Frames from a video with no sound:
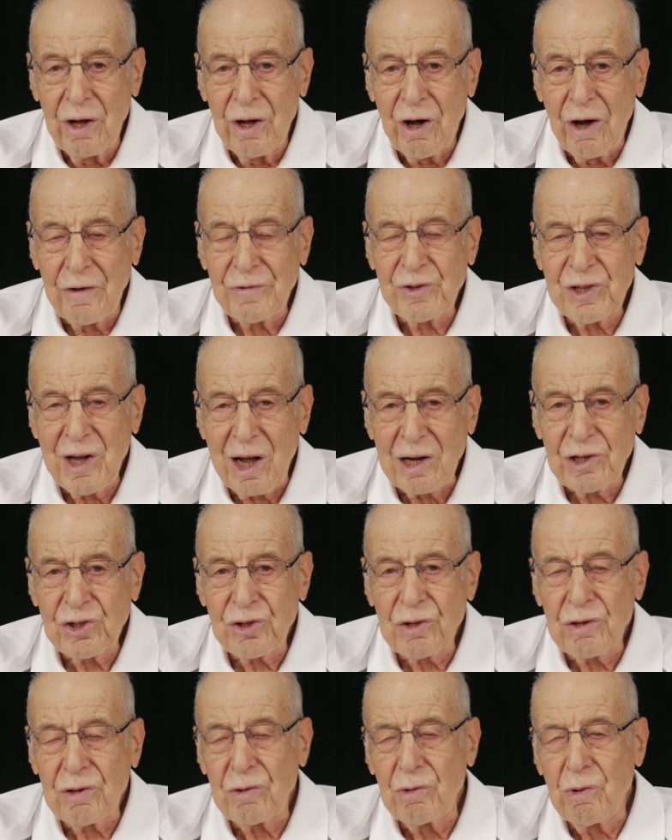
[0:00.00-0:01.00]
of
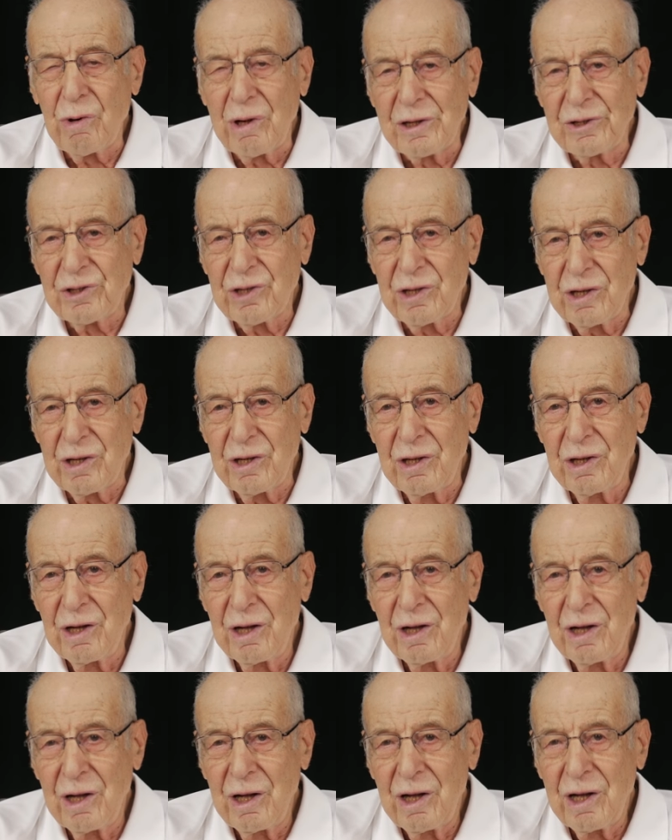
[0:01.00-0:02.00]
such cruelty,
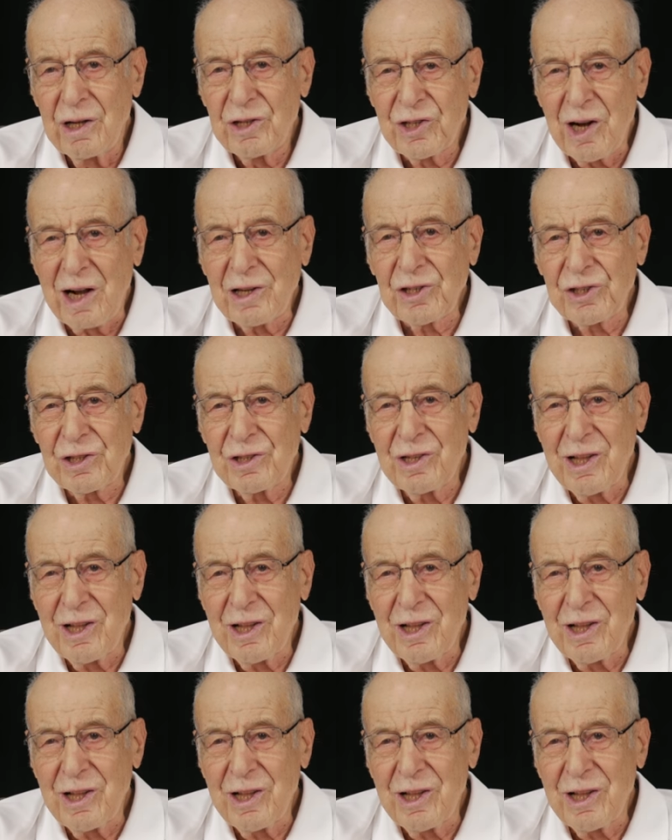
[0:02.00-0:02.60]
such